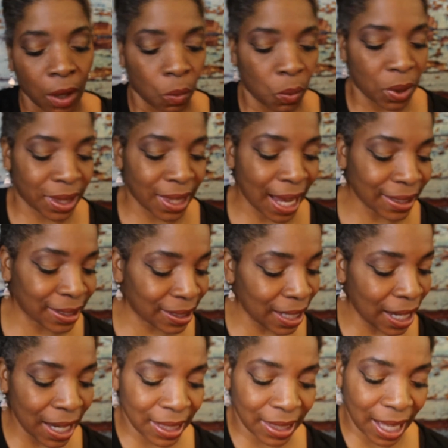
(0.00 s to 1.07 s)
with that
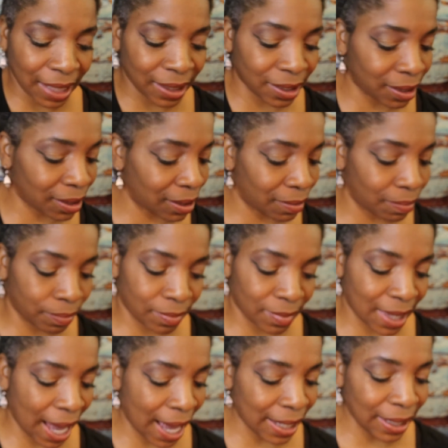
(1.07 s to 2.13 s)
said,
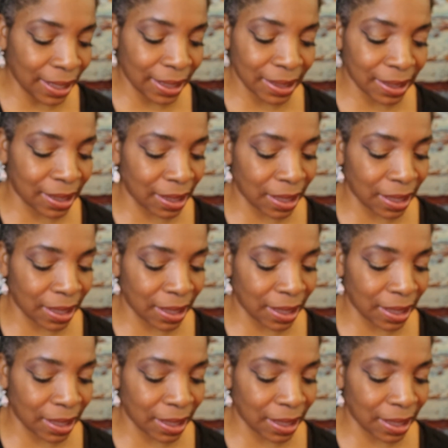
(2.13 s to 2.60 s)
that is the